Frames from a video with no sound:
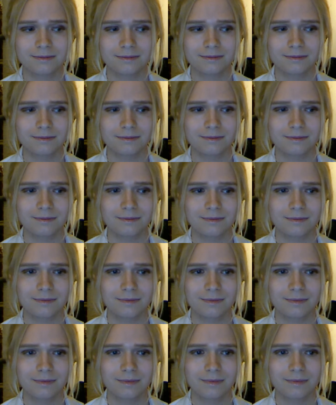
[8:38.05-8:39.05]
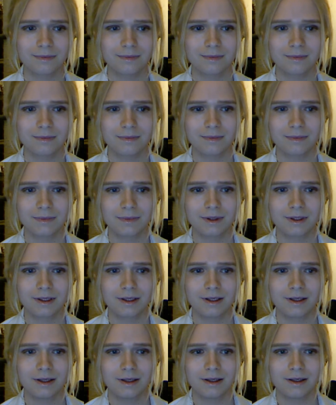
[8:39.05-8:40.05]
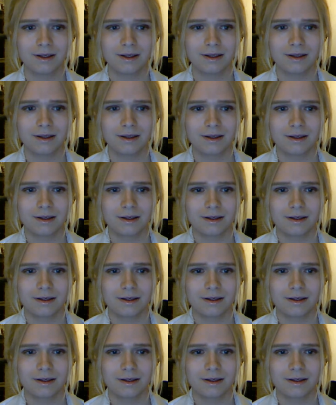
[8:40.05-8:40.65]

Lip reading: Nobody speaks.